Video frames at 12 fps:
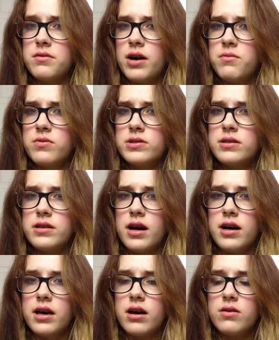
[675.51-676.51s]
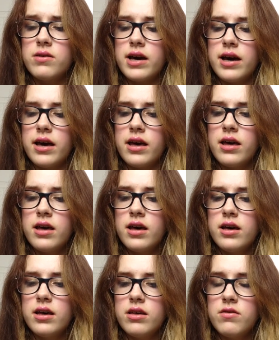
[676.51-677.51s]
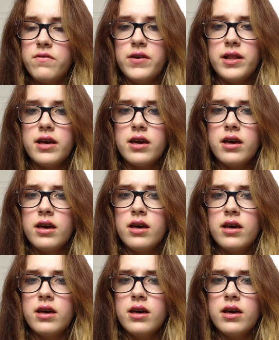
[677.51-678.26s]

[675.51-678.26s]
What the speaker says: I wasn't like, okay, you're feeling